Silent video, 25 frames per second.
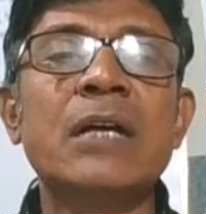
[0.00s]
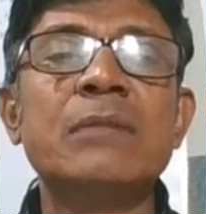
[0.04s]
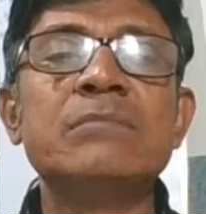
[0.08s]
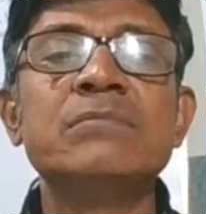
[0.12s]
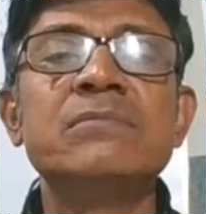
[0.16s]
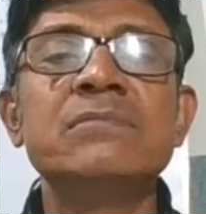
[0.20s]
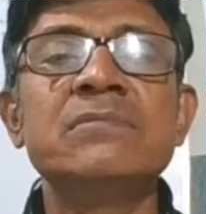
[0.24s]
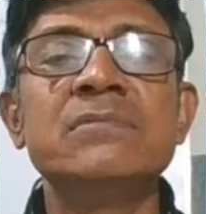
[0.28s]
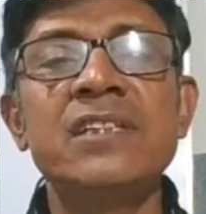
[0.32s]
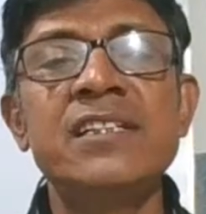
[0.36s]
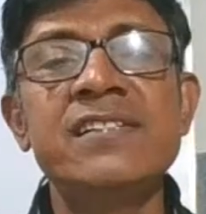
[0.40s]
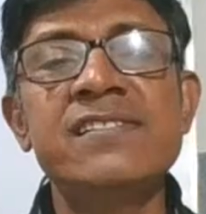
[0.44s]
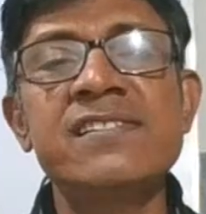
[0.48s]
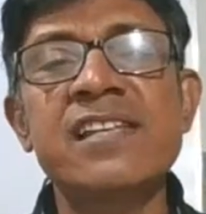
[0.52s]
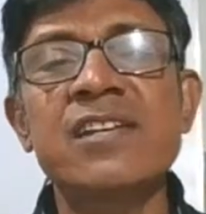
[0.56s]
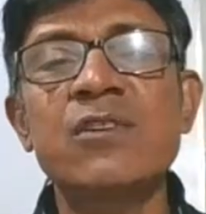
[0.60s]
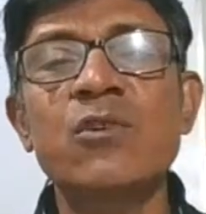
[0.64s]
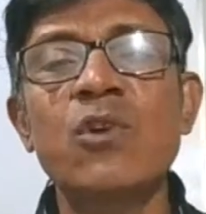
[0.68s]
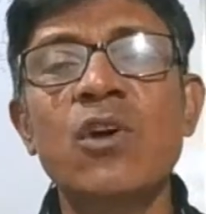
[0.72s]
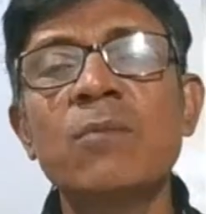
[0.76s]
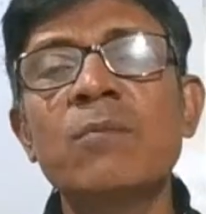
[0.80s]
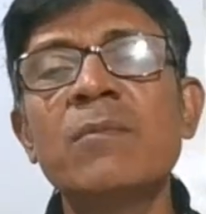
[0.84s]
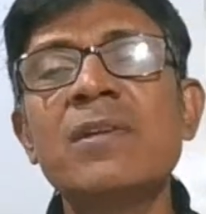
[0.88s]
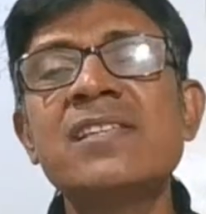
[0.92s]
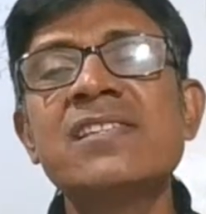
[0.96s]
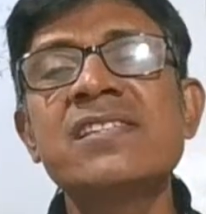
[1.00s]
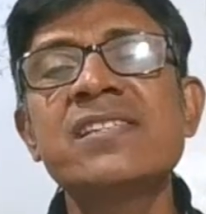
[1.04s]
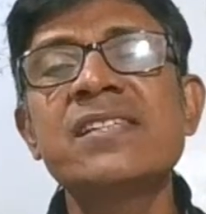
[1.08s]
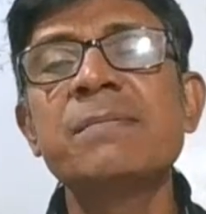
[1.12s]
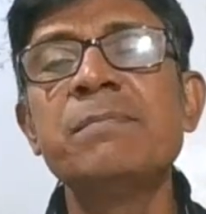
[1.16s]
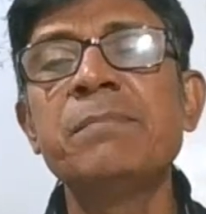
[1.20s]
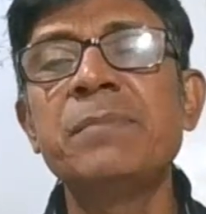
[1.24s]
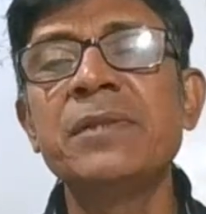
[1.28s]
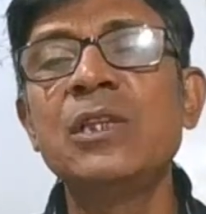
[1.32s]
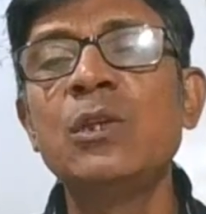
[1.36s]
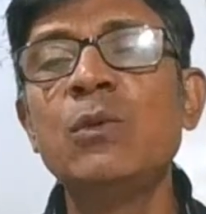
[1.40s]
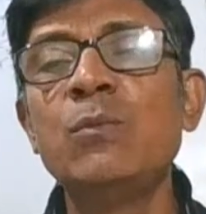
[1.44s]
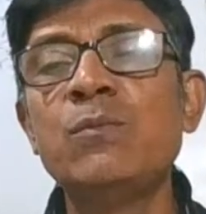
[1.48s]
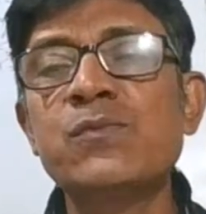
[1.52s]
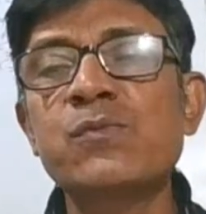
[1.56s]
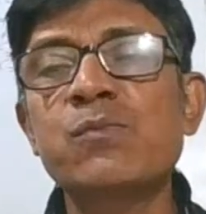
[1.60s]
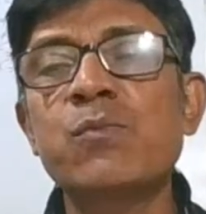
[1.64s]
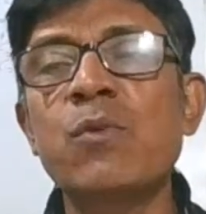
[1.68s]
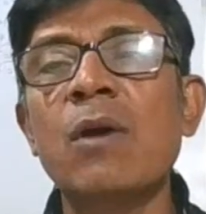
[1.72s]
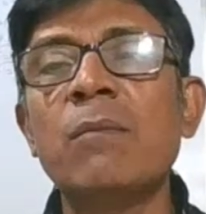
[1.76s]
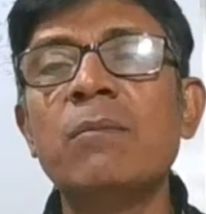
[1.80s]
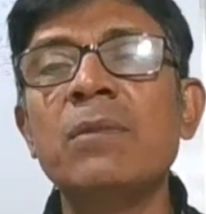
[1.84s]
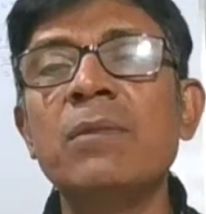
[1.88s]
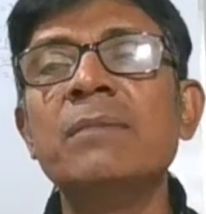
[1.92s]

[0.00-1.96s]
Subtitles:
It's a normal simple loops problem.